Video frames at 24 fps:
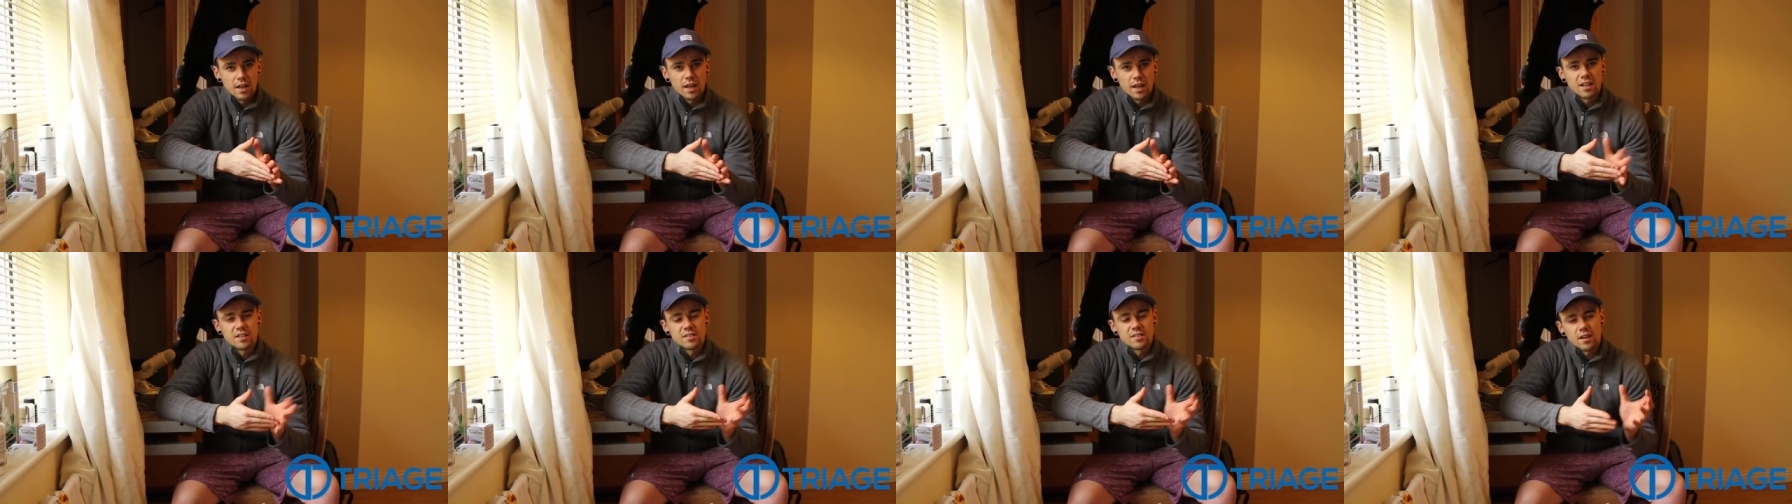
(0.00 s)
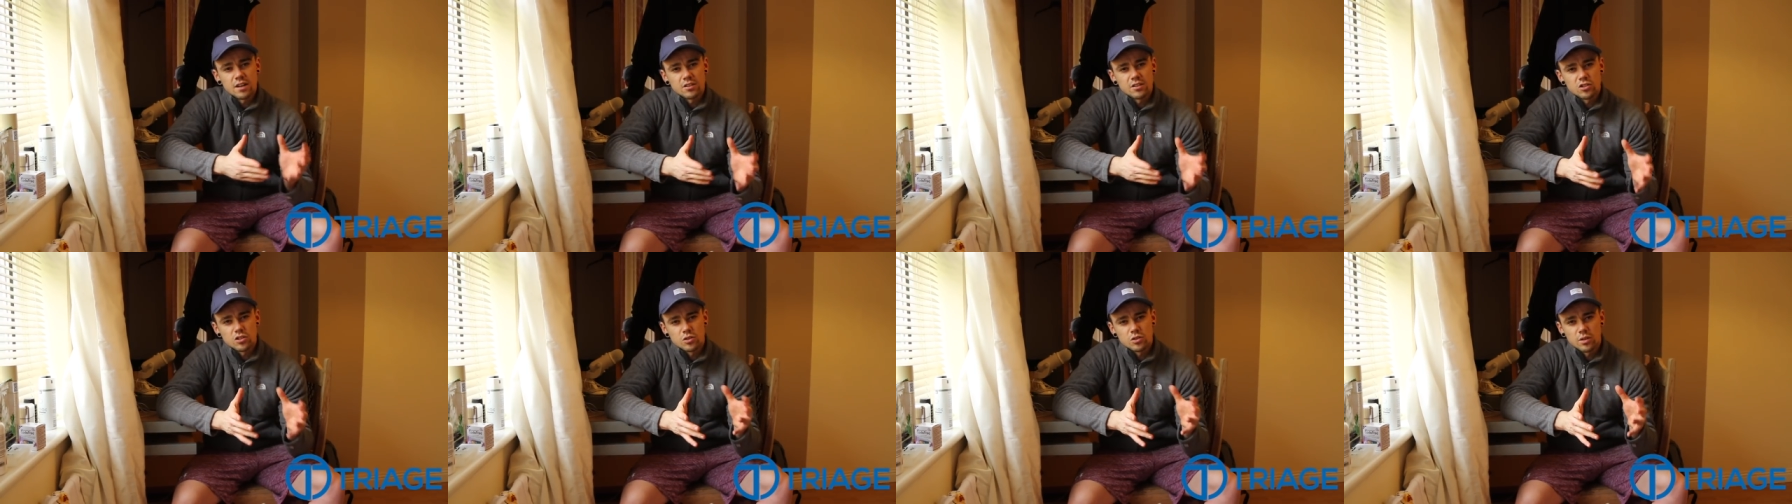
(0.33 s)
it's
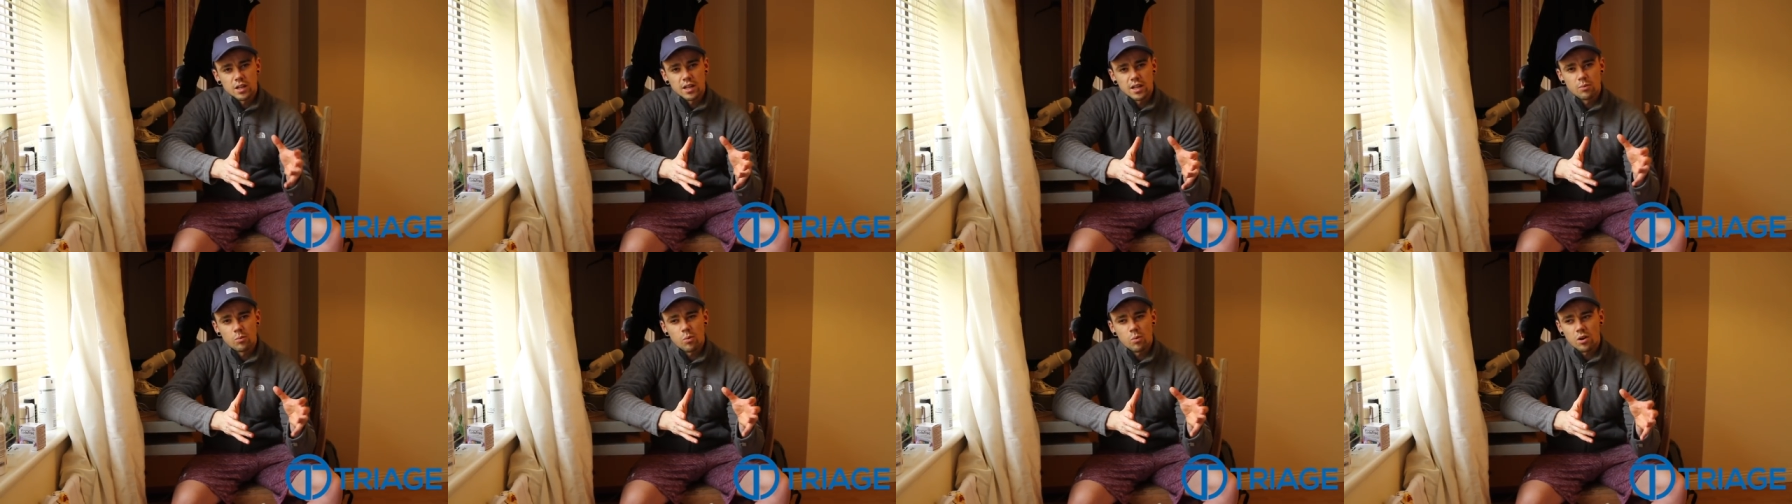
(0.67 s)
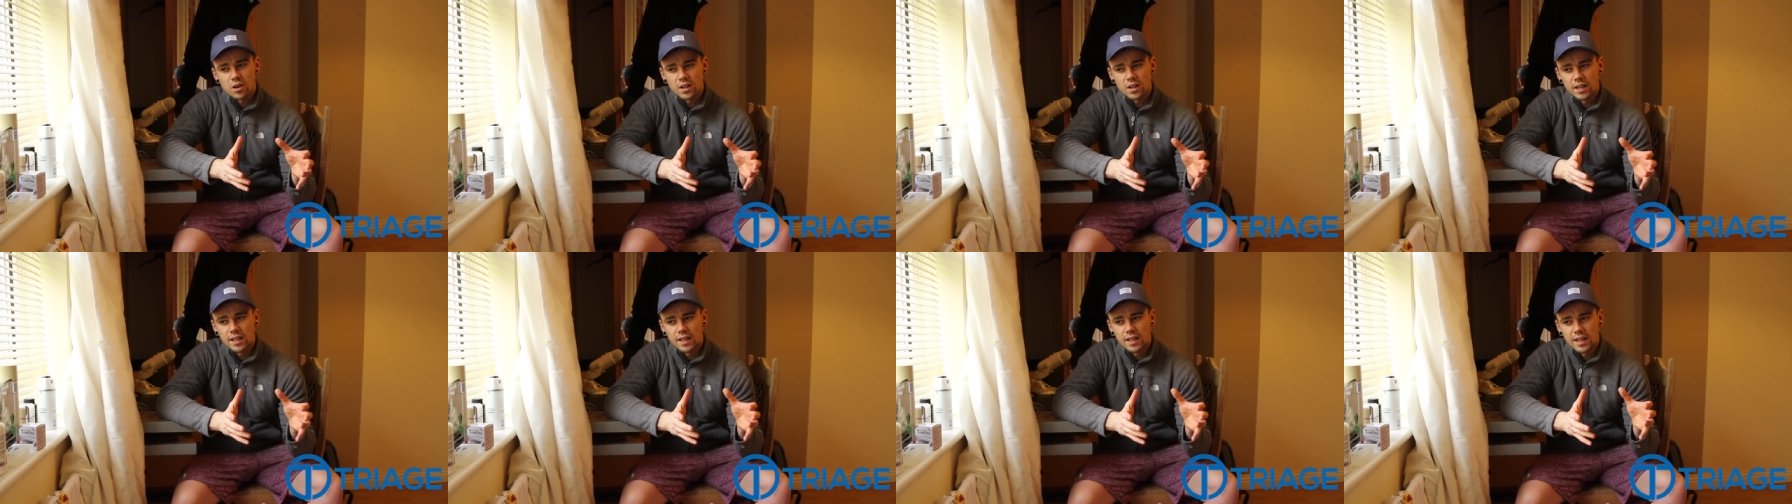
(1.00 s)
not just like
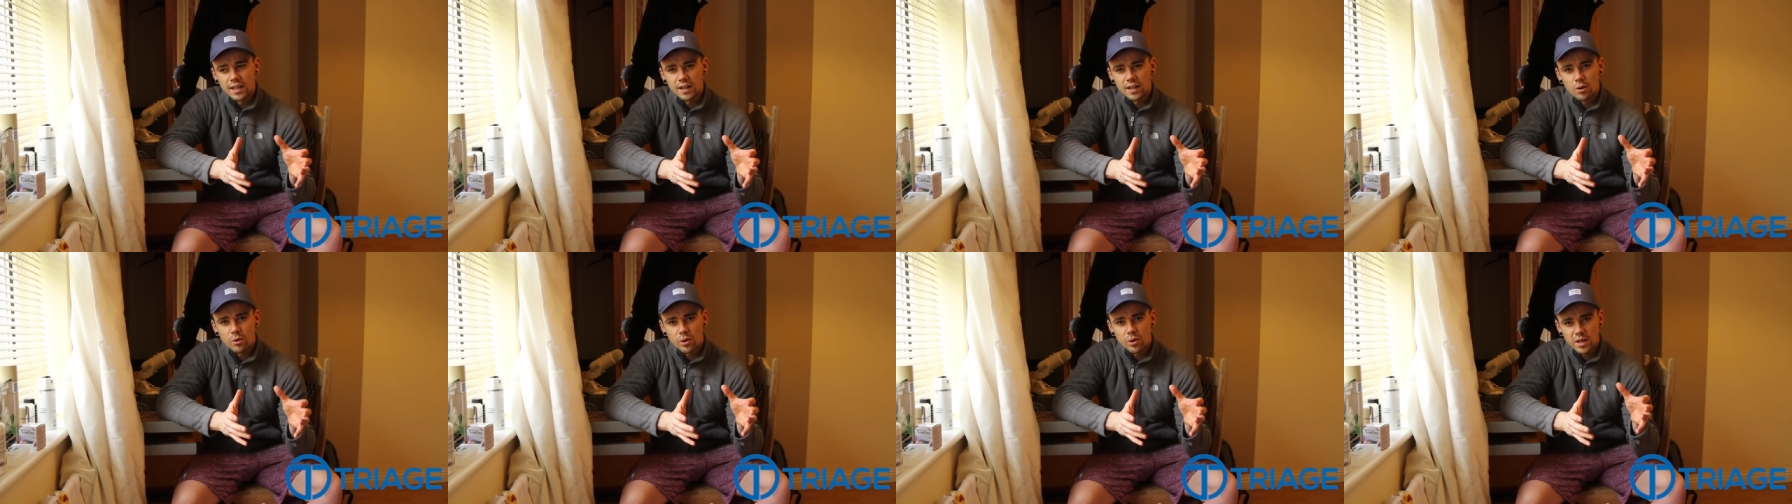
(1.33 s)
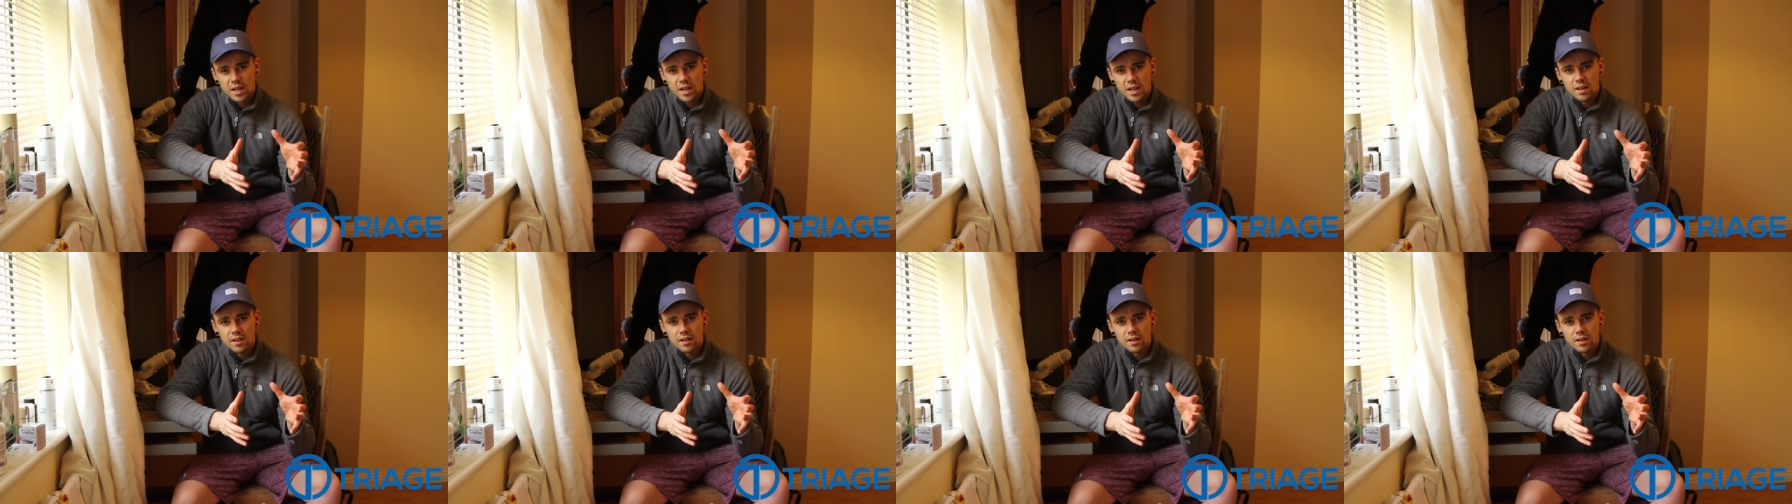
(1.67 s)
working an eight hour
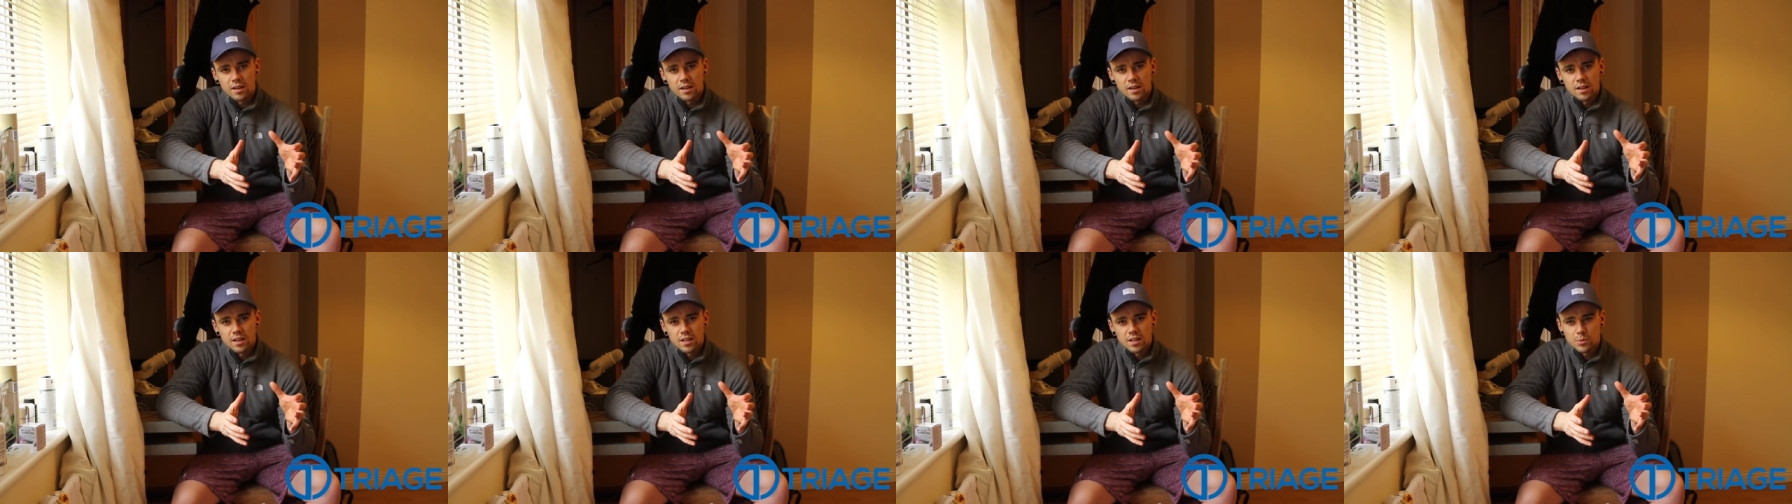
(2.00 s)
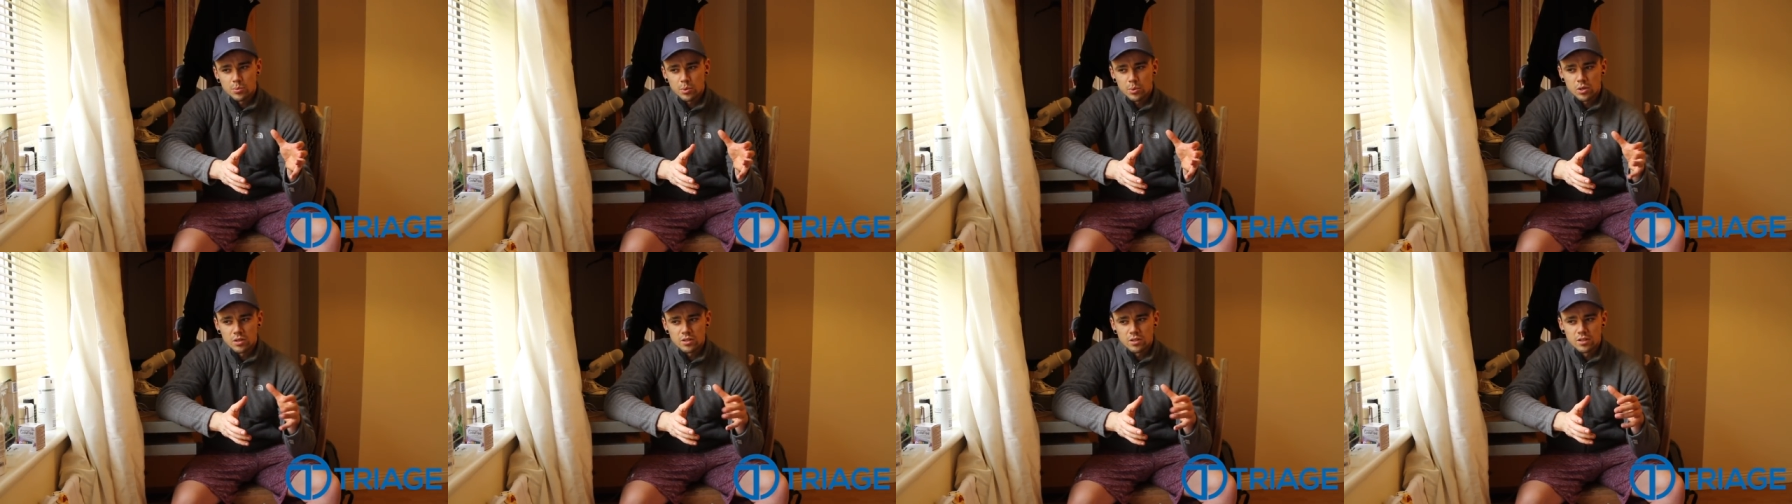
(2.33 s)
day. It's
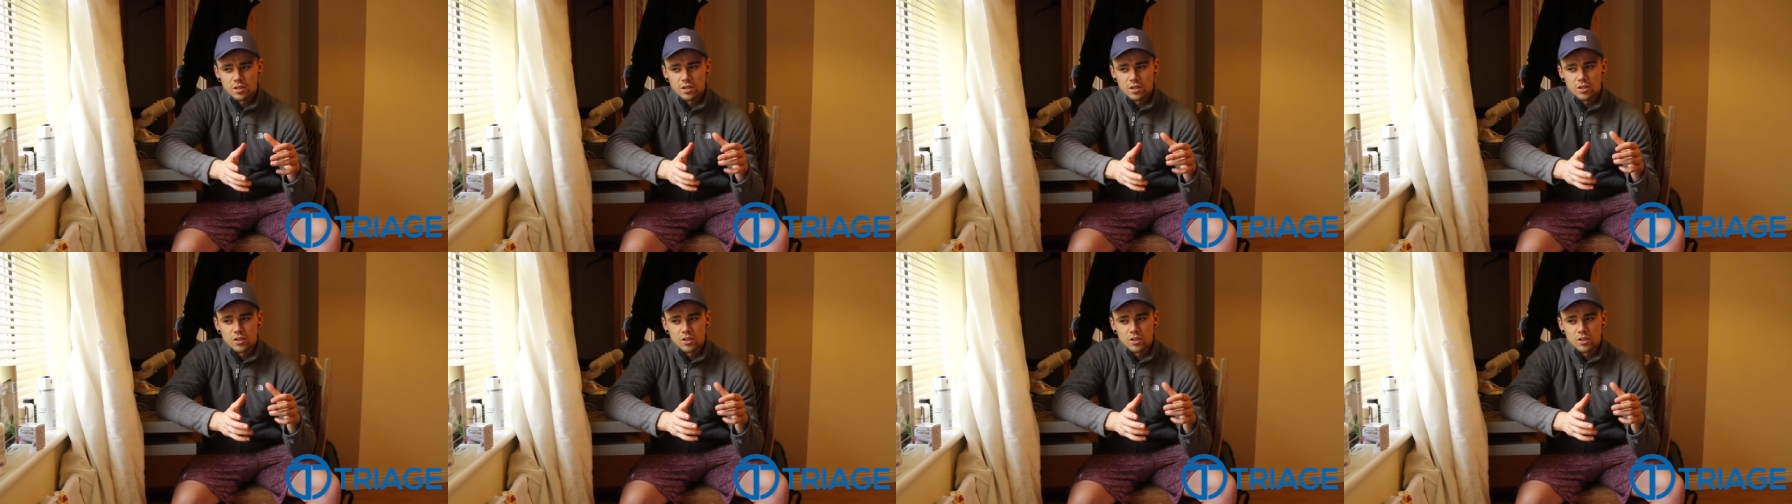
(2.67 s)
because